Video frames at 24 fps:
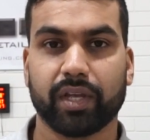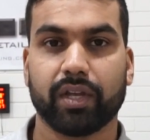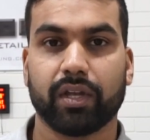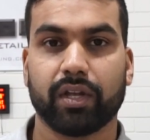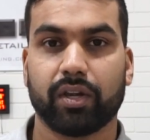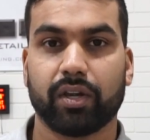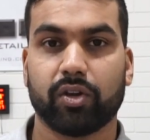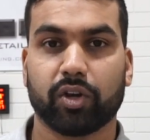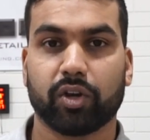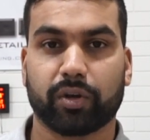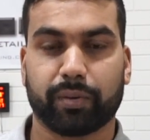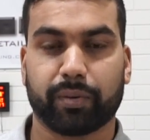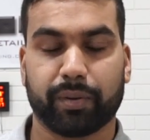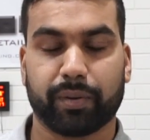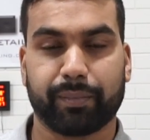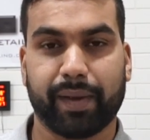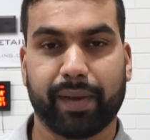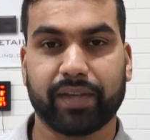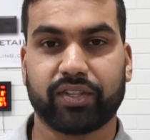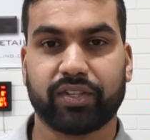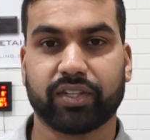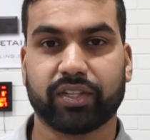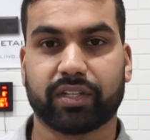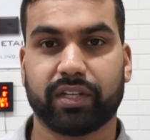Look,
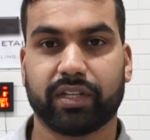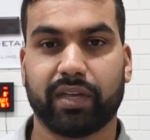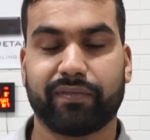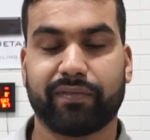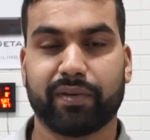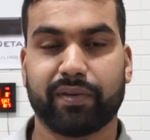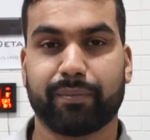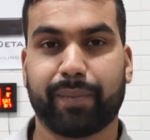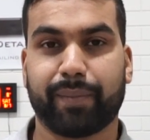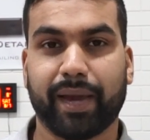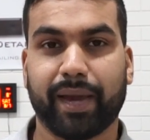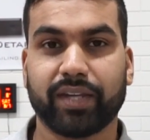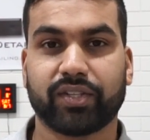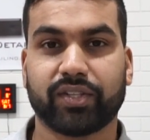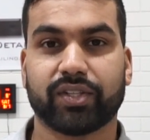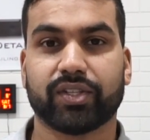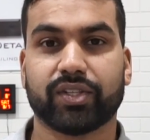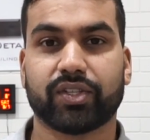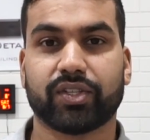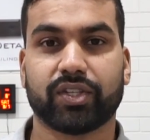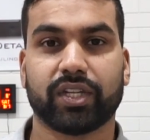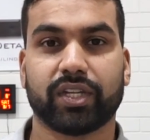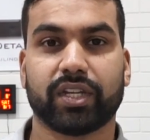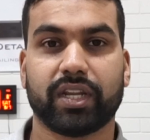basically, if you're based in
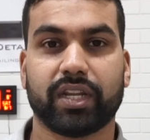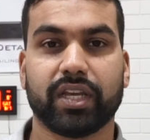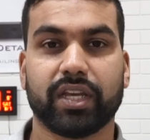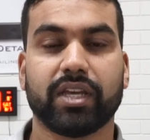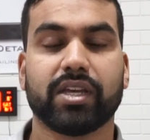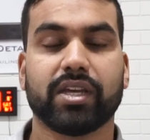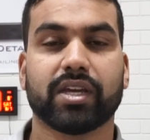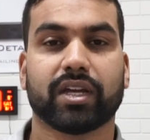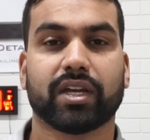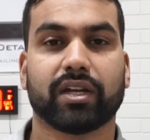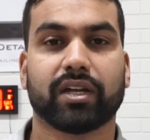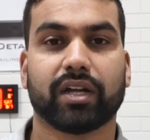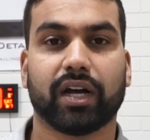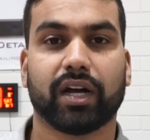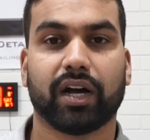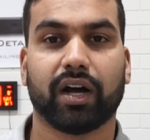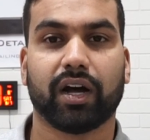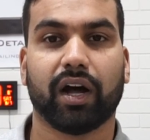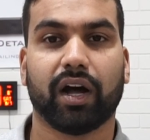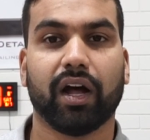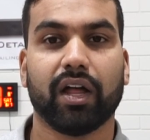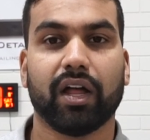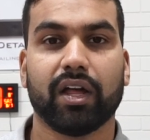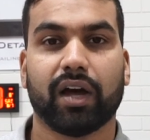Sydney,
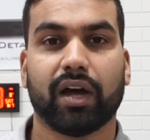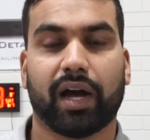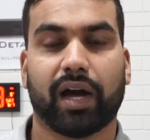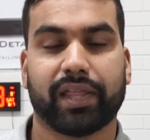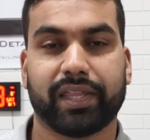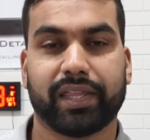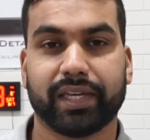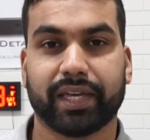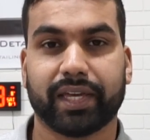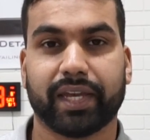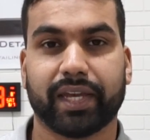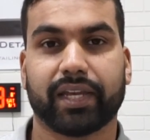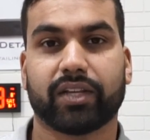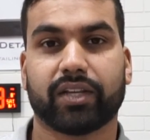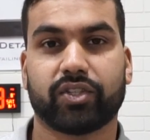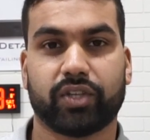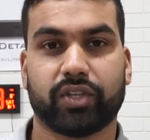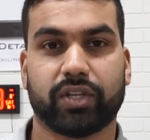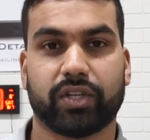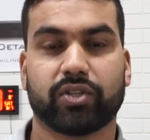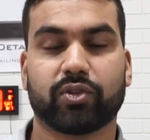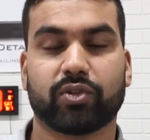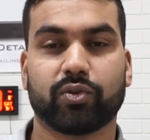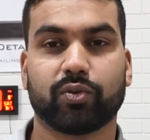I think getting a
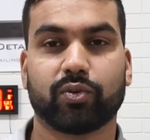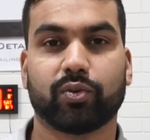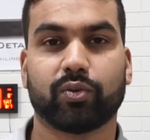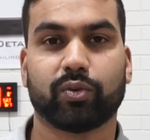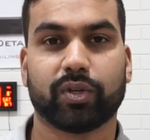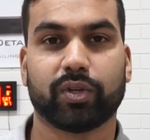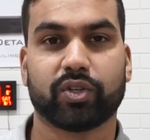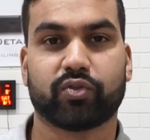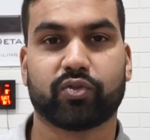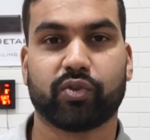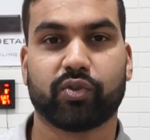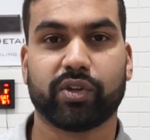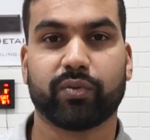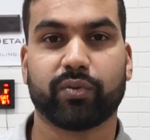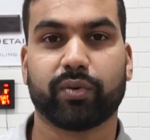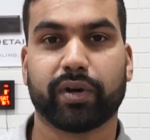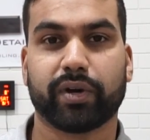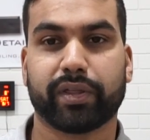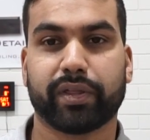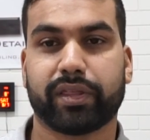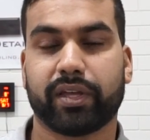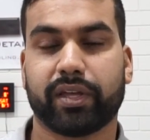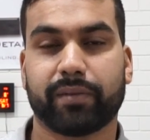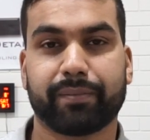Zentool is really
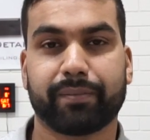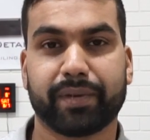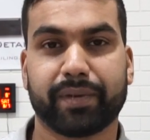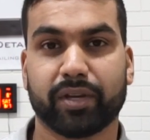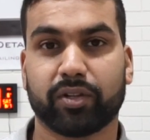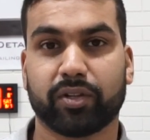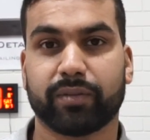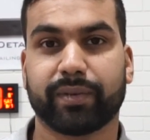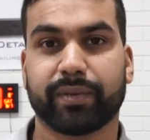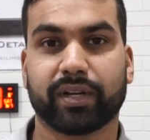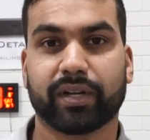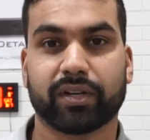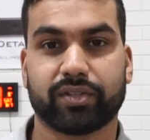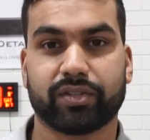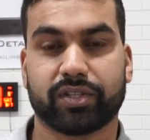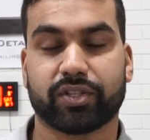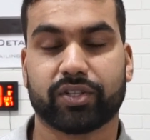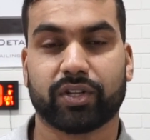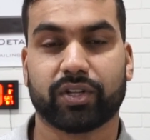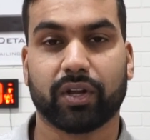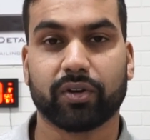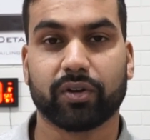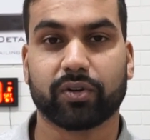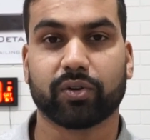worth it purely because
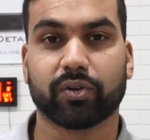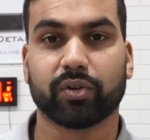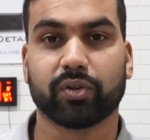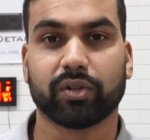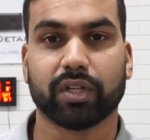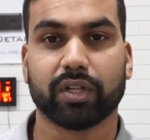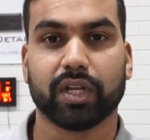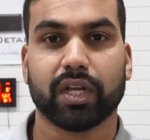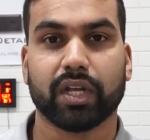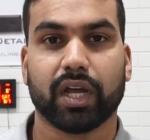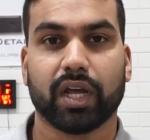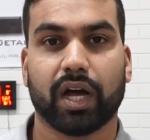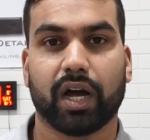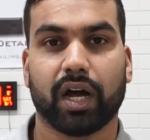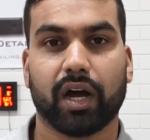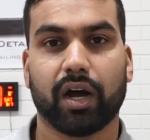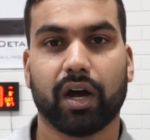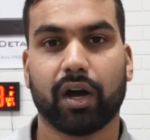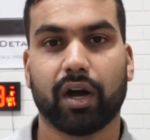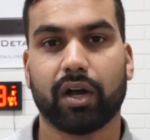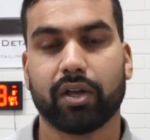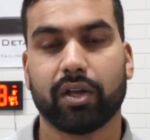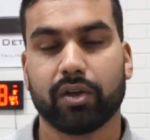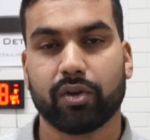it's local.
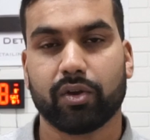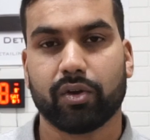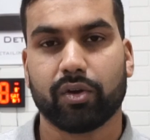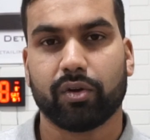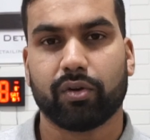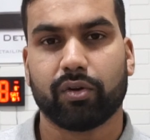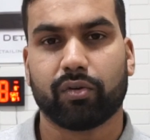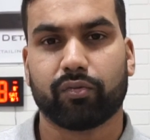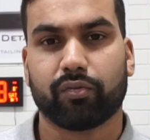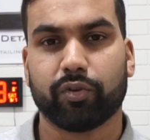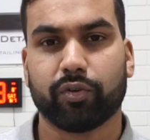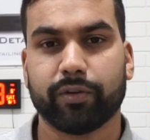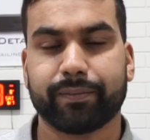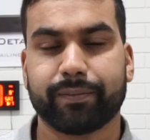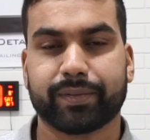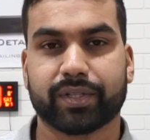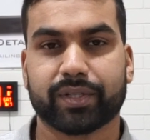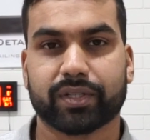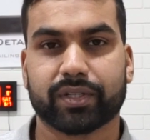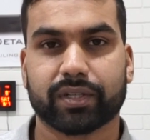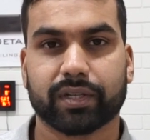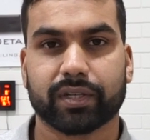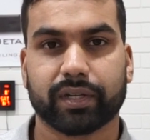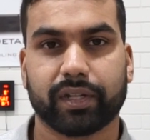
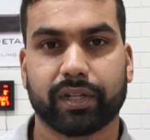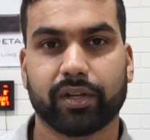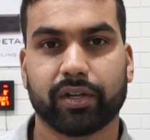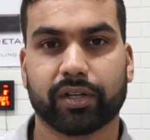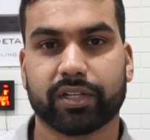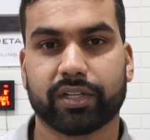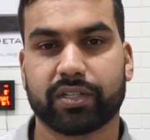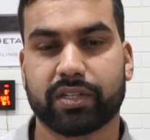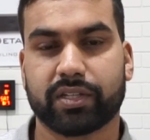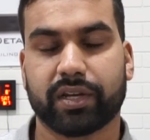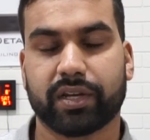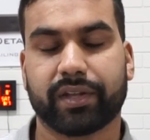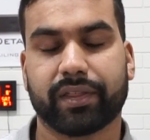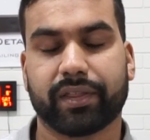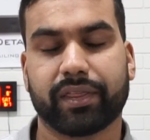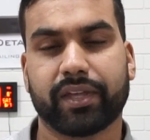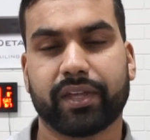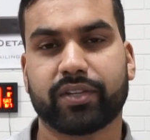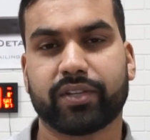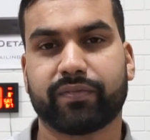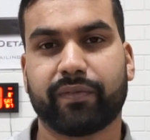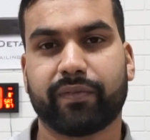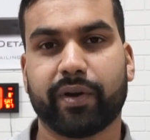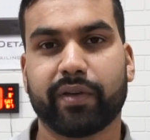Rupes, look,
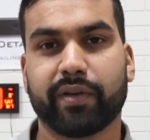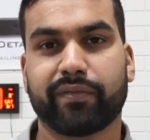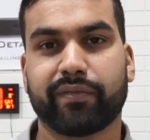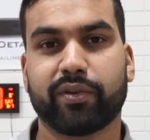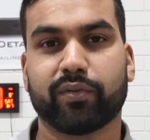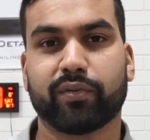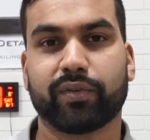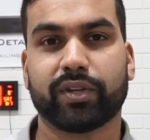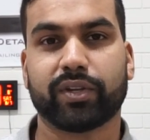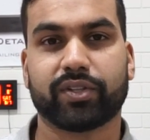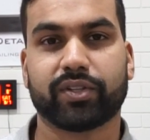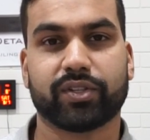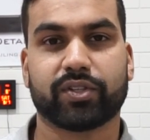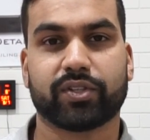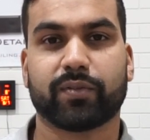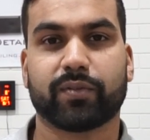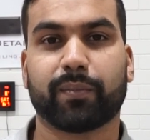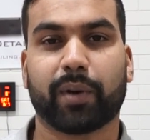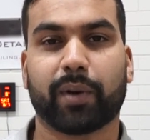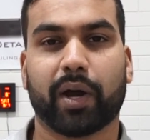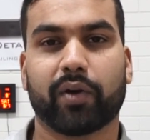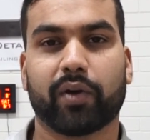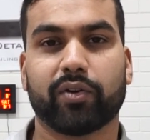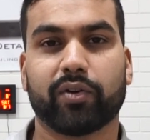there's very few reasons to
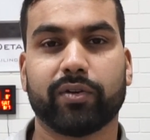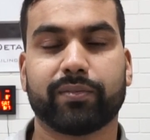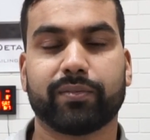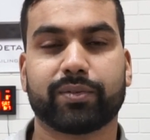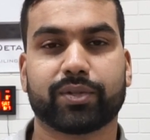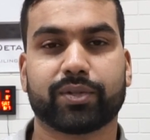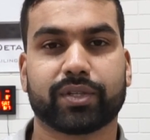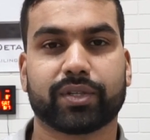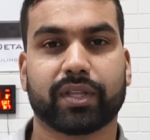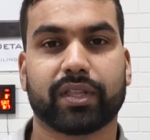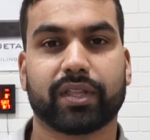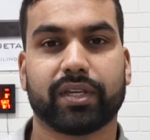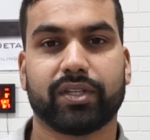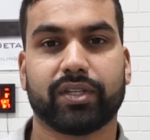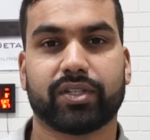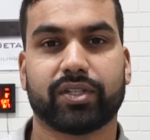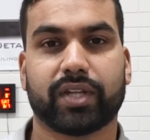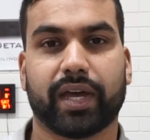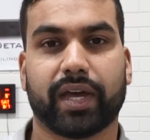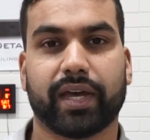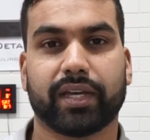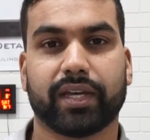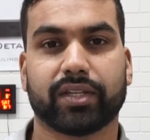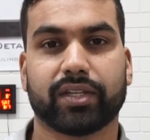buy Rupes these
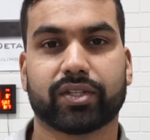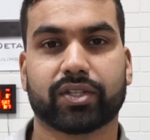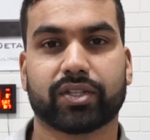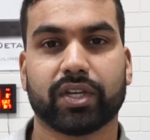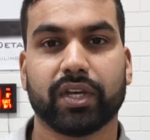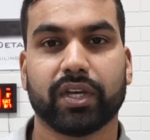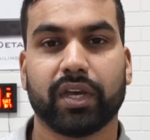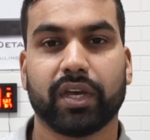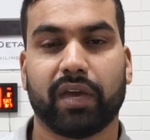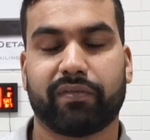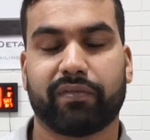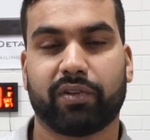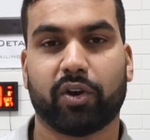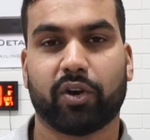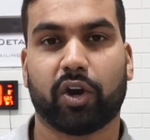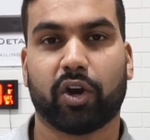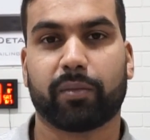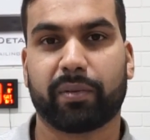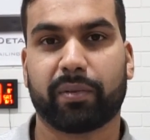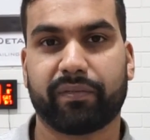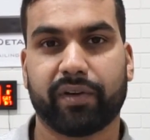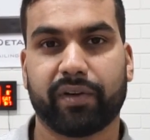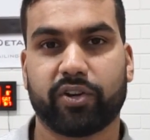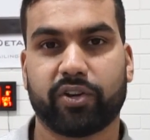days if you're not a
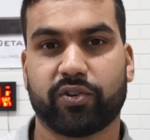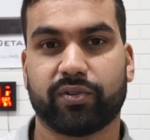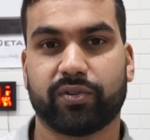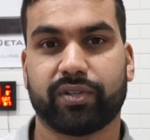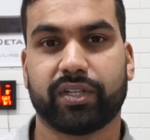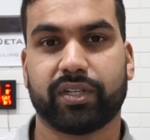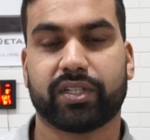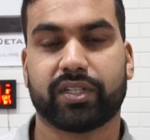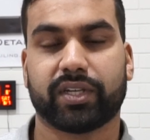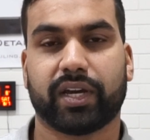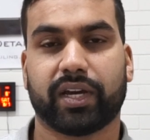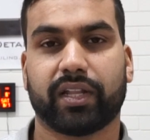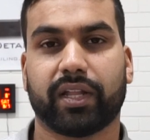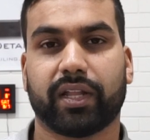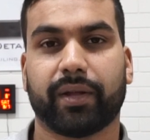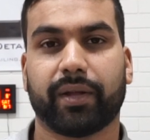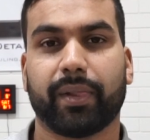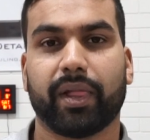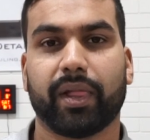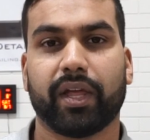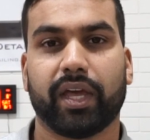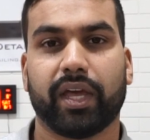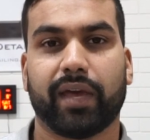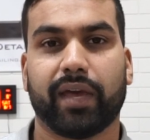professional detailer.
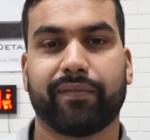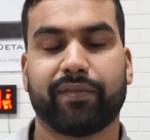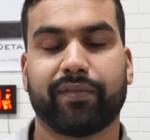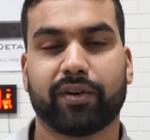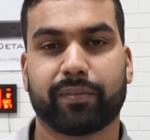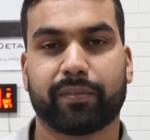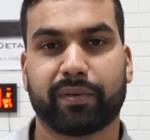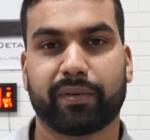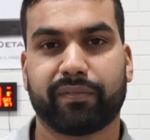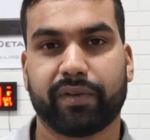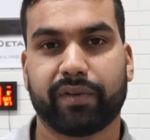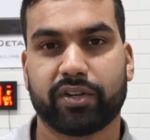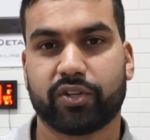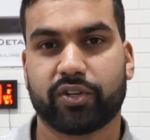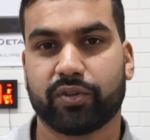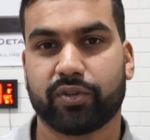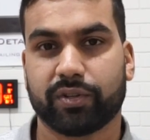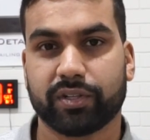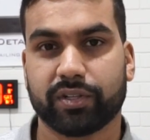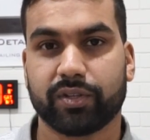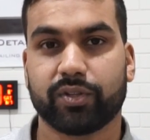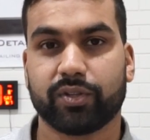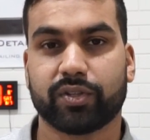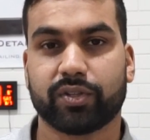If you're a professional
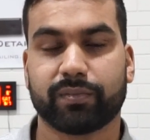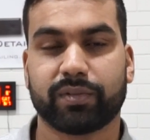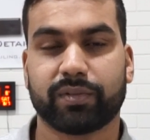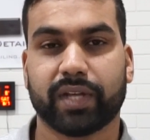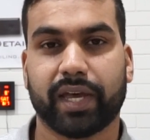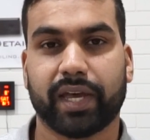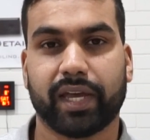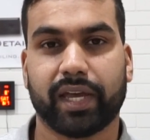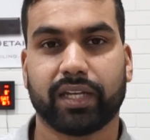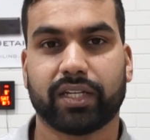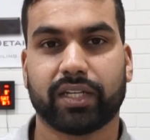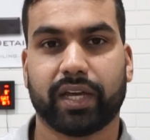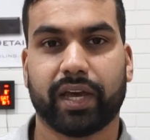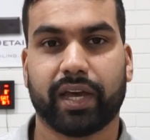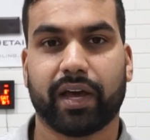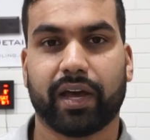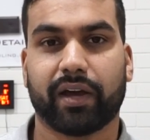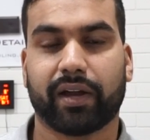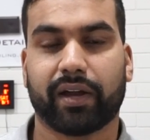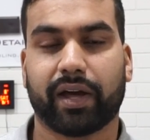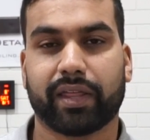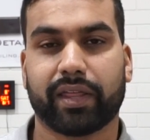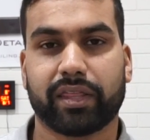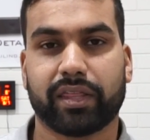and use them day in, day
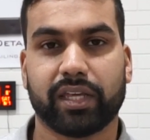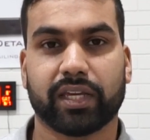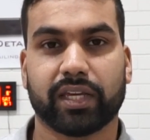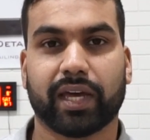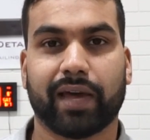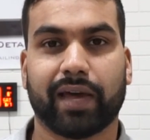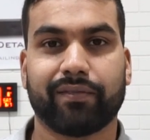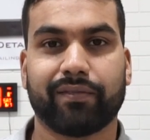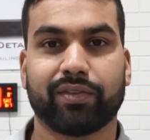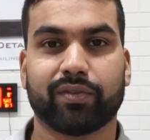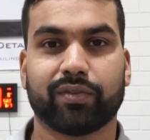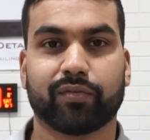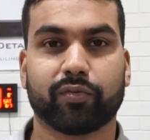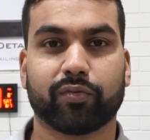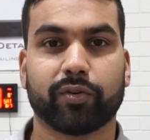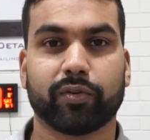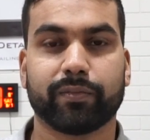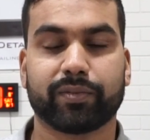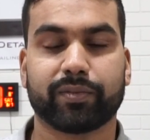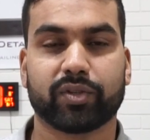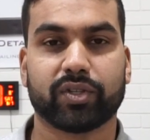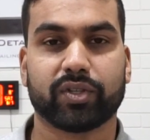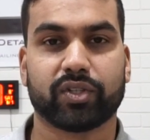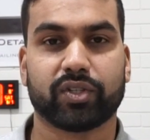out, I think having the
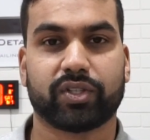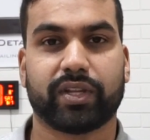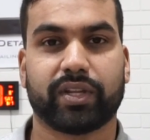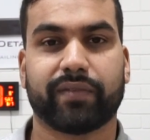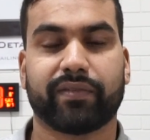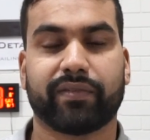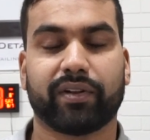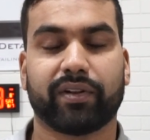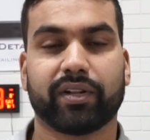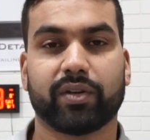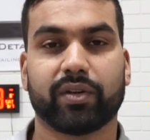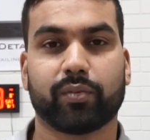Rupes is definitely